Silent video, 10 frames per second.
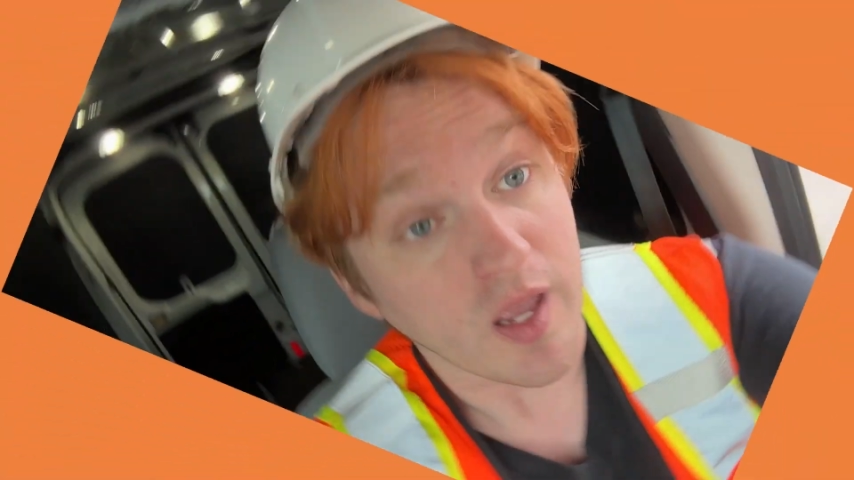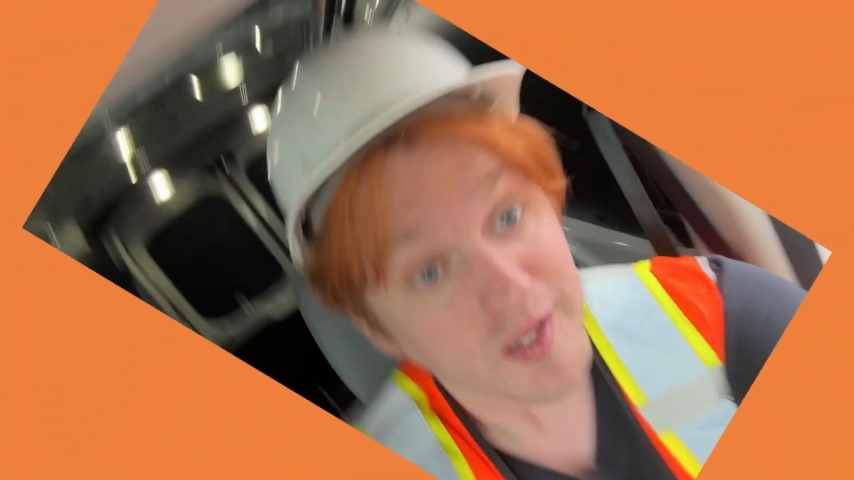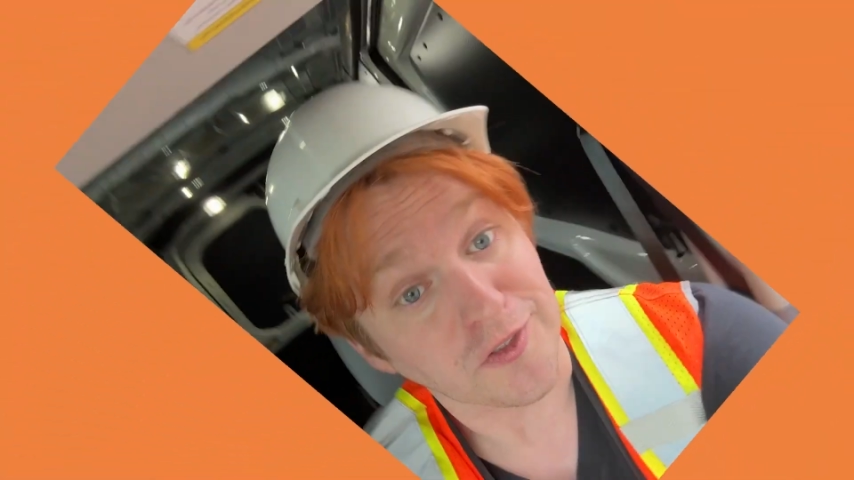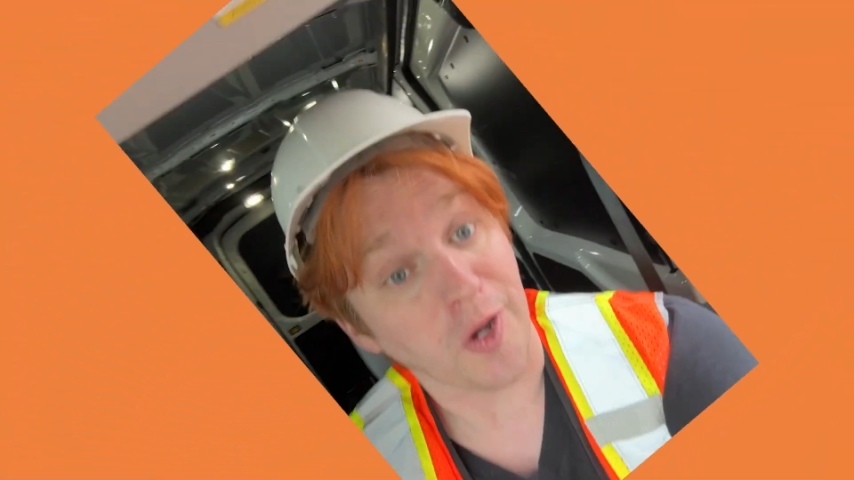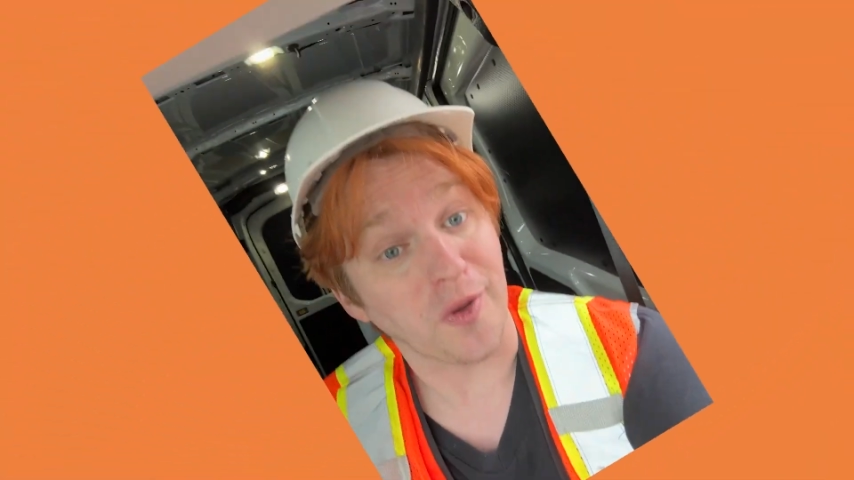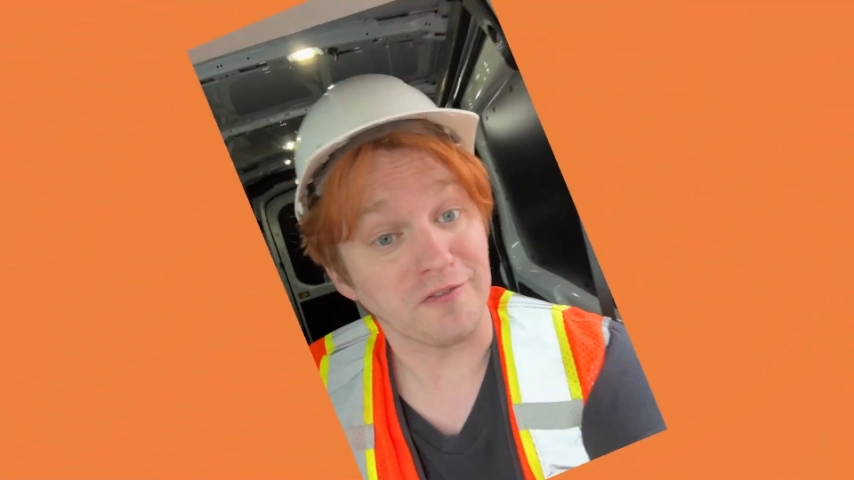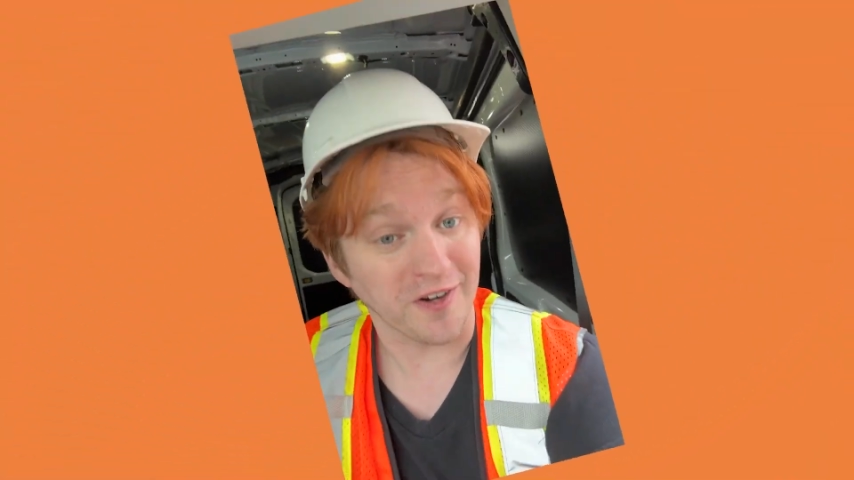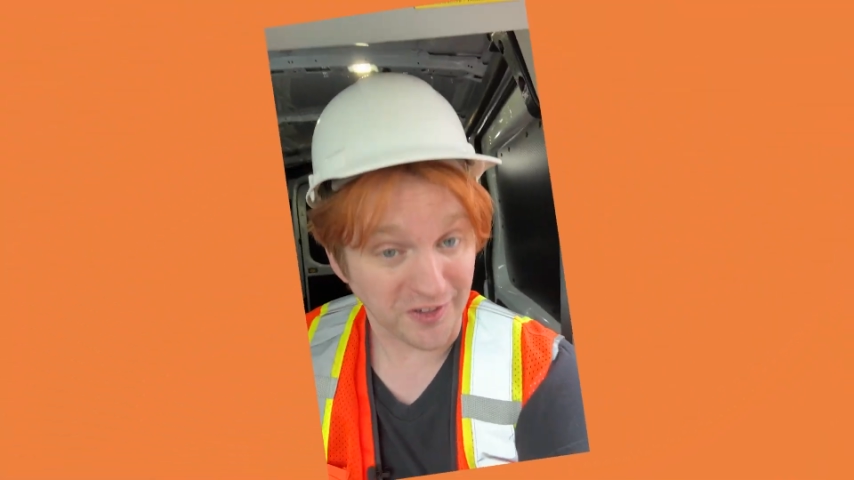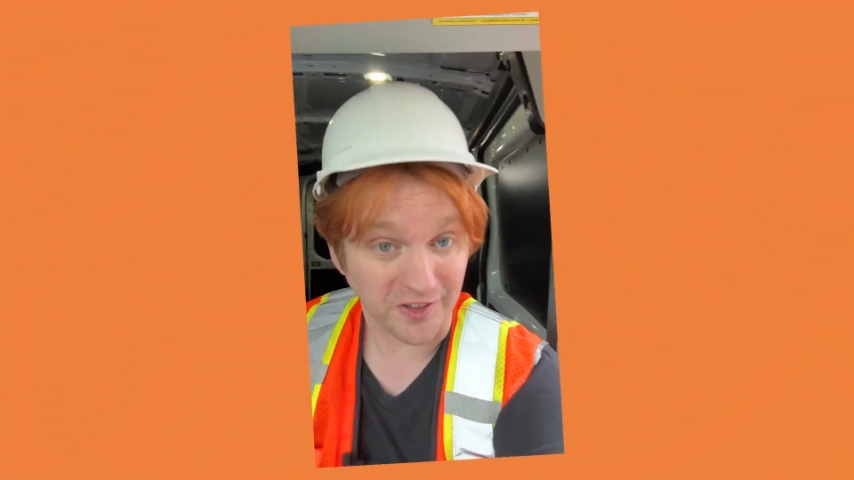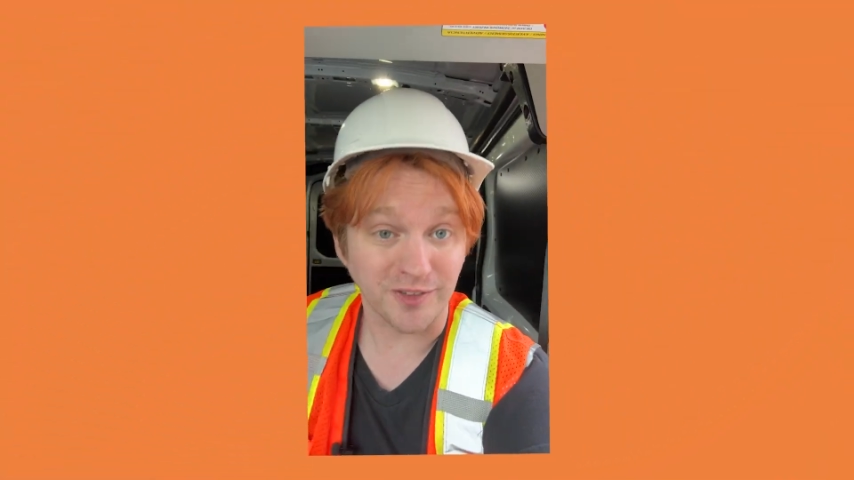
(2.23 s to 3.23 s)
is going
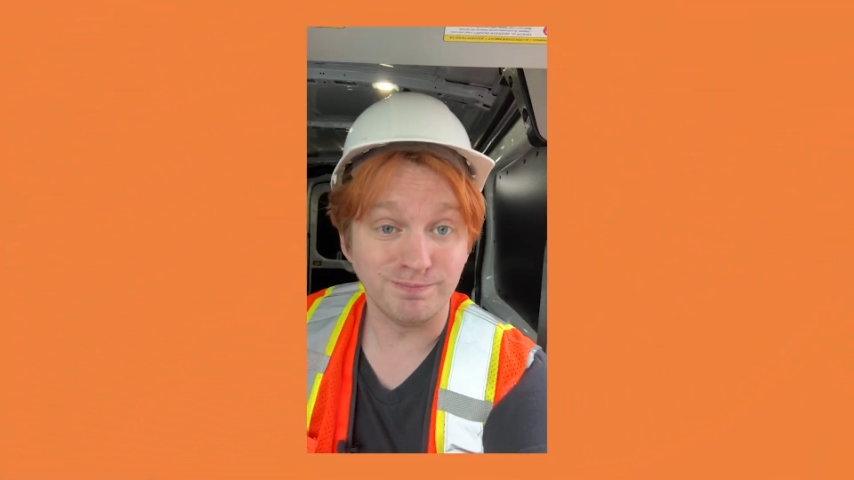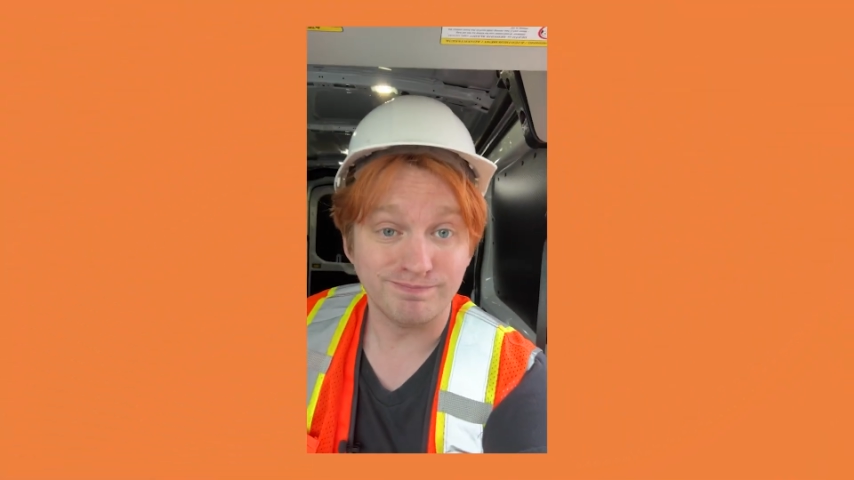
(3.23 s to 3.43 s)
vertical.